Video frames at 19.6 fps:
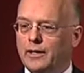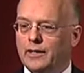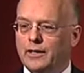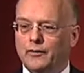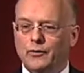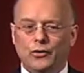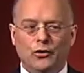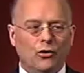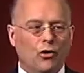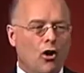going to
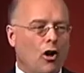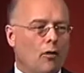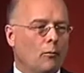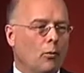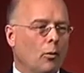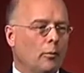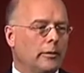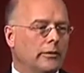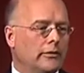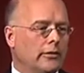give you a long
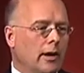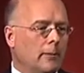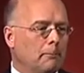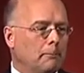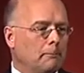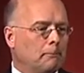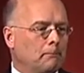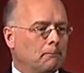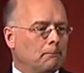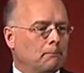moments
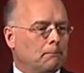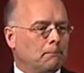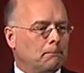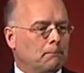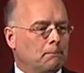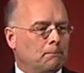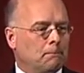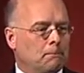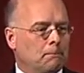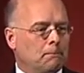up.
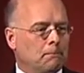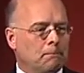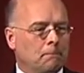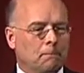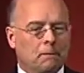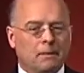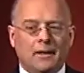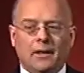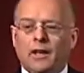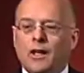
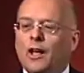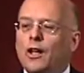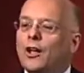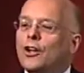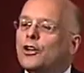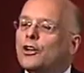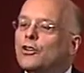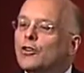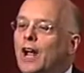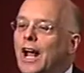
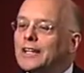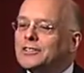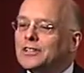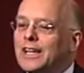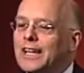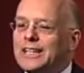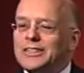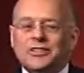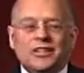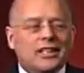
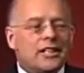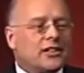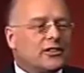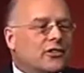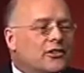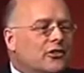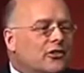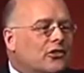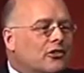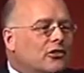
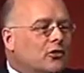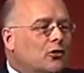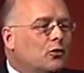Congratulations!